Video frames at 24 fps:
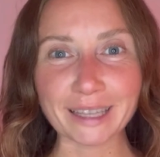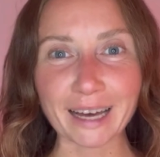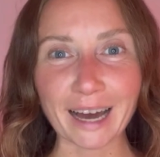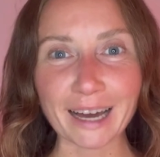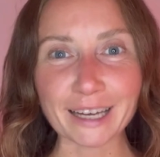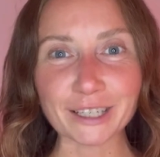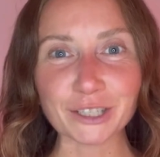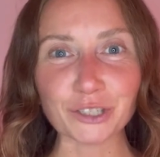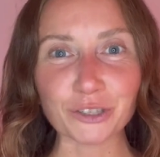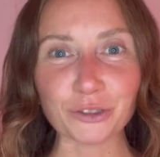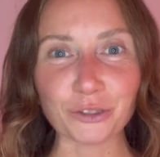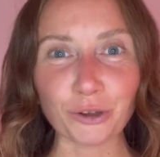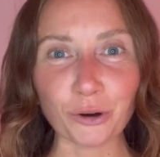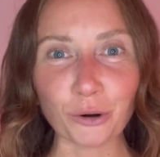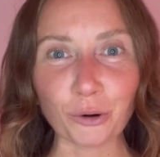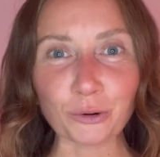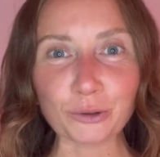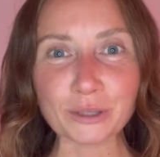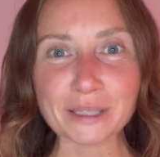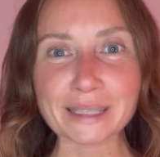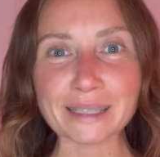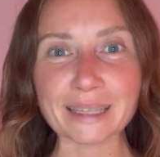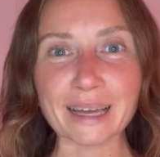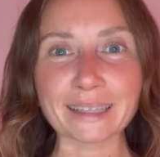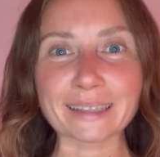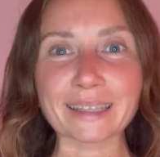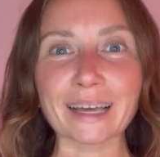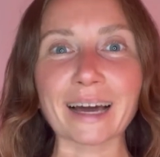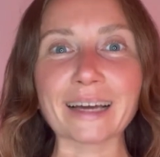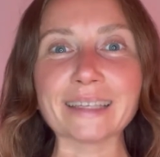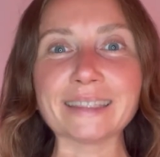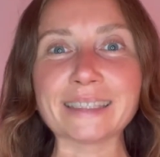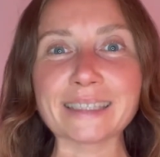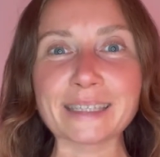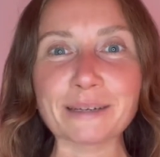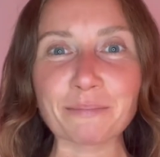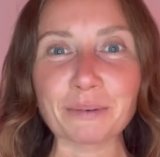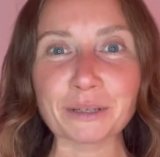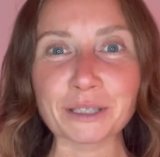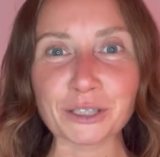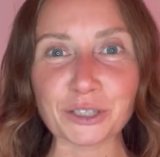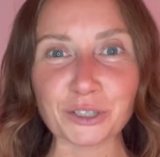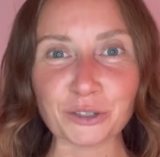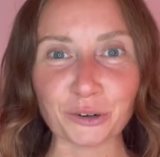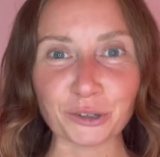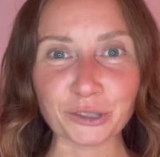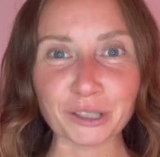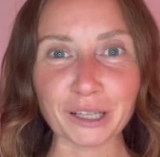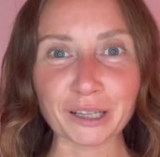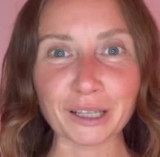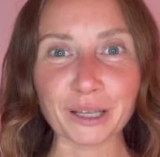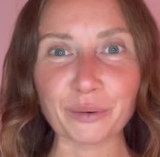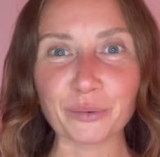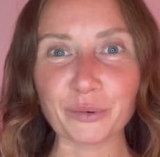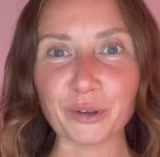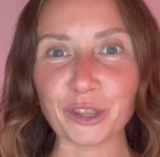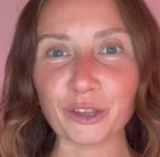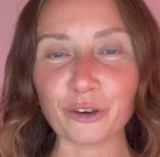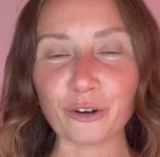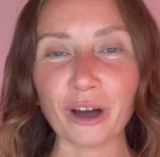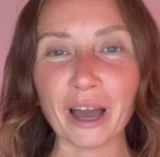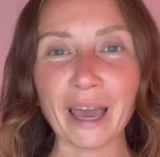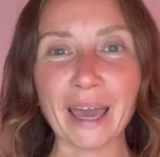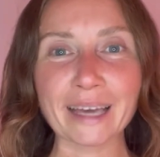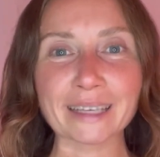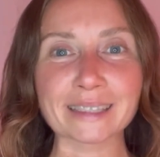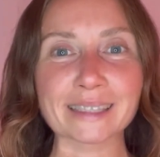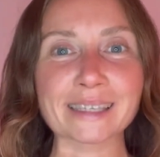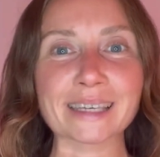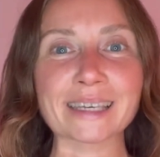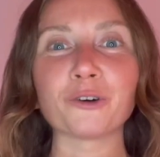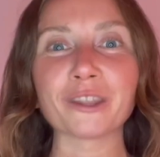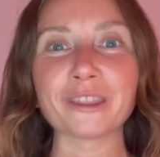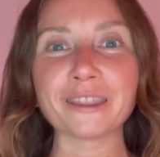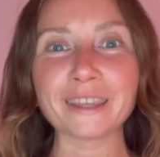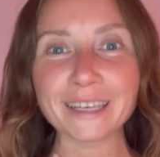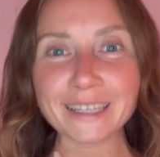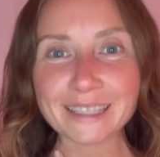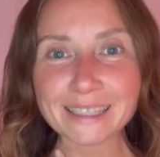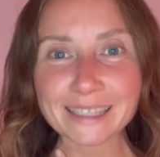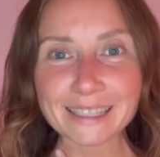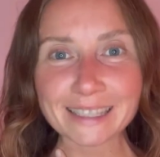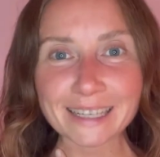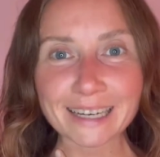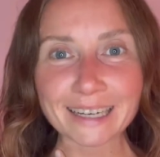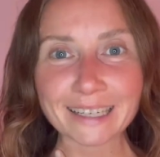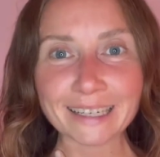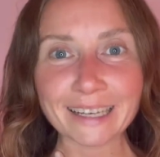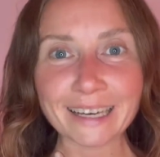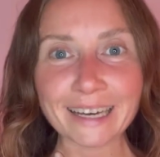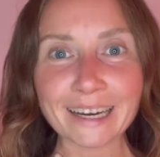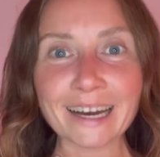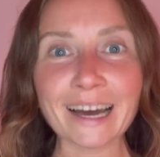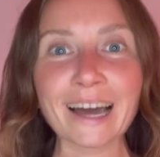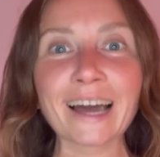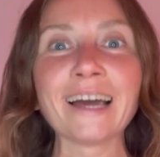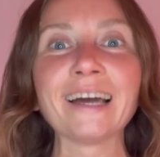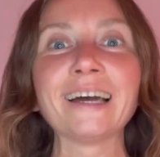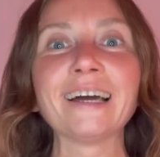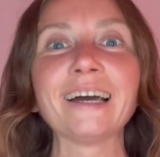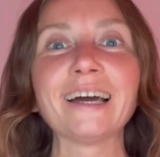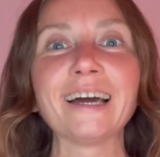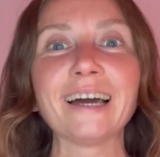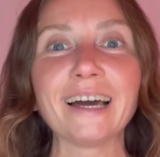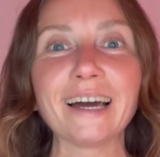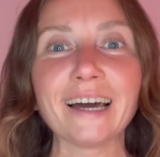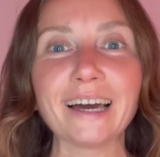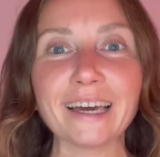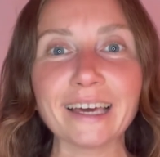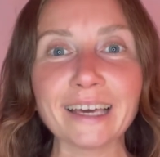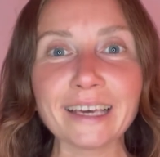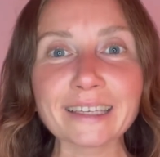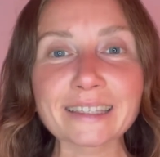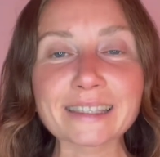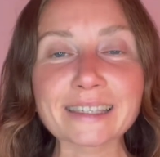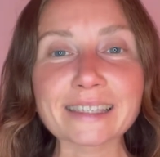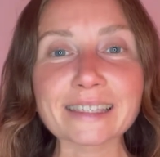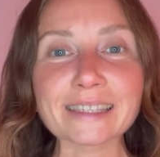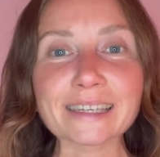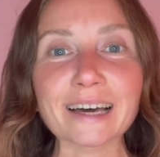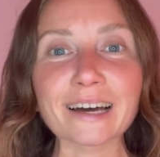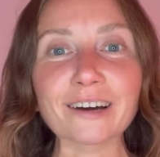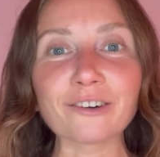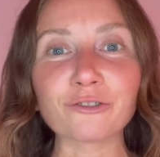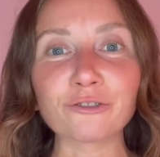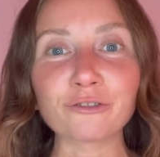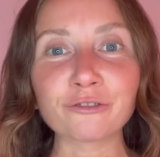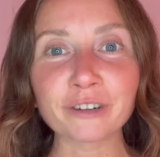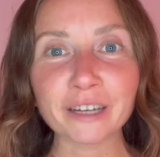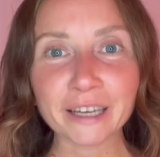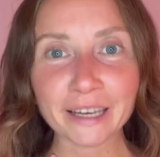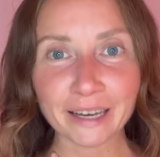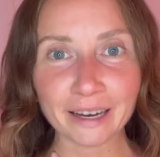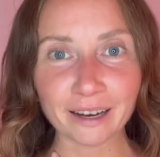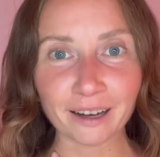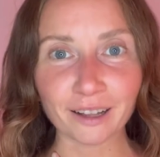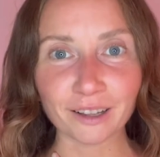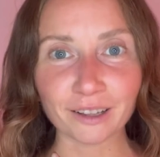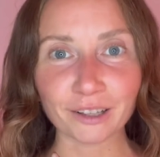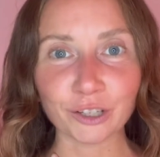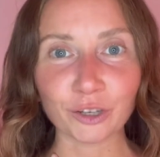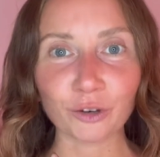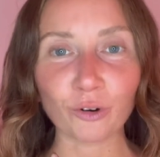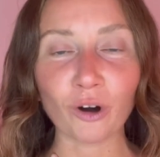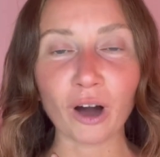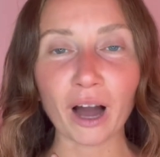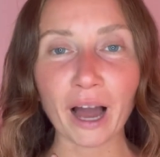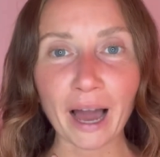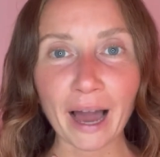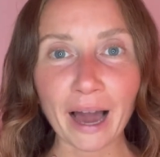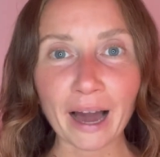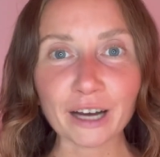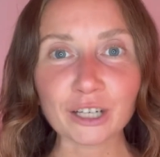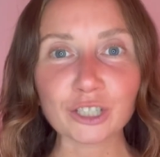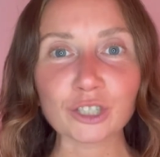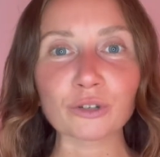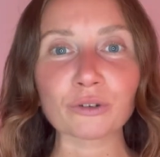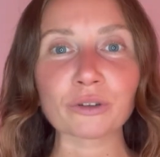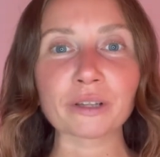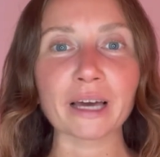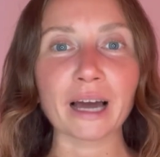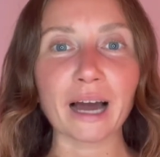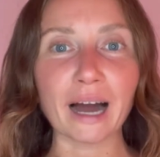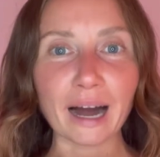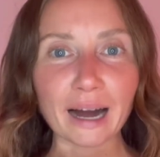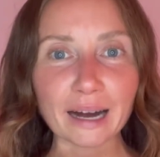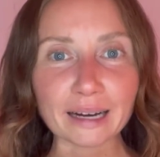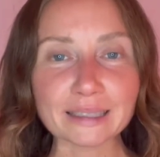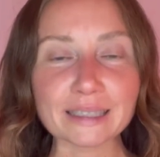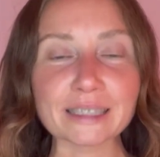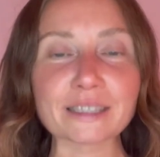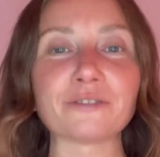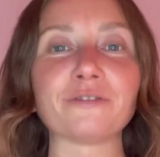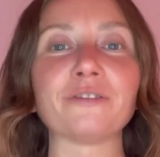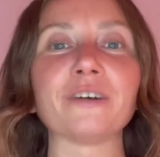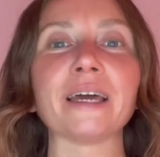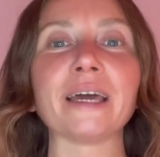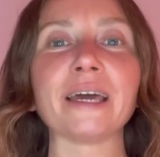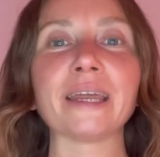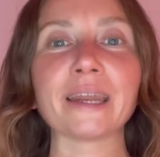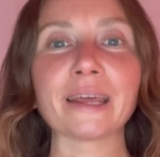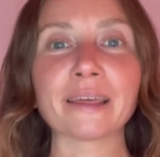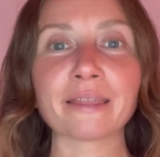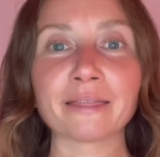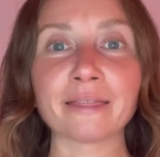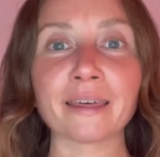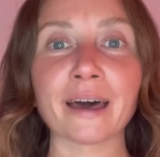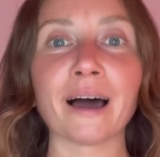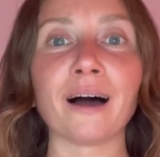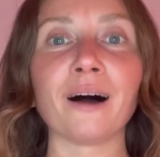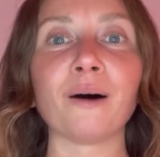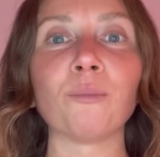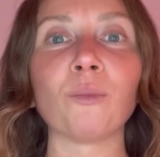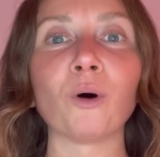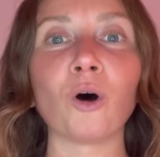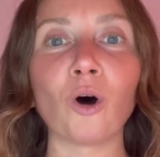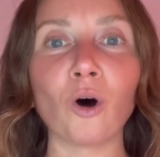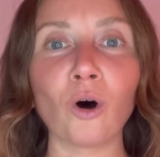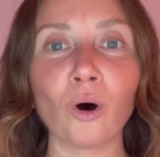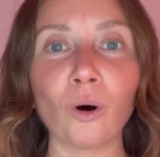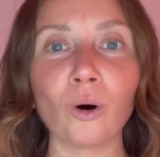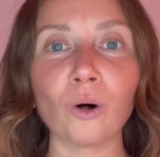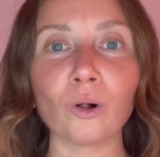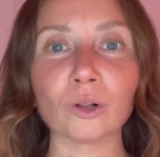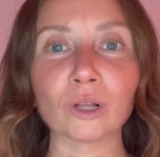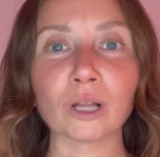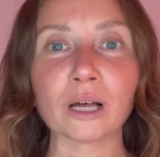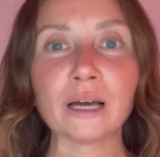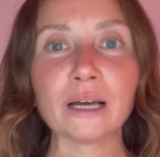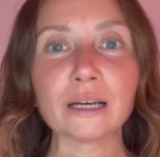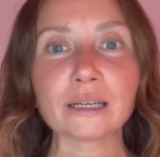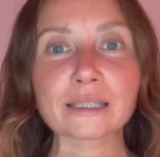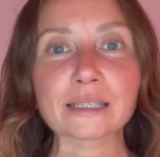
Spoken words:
touch those that are deep internally with your hands? With this technique, it's real. You're actually activating them all.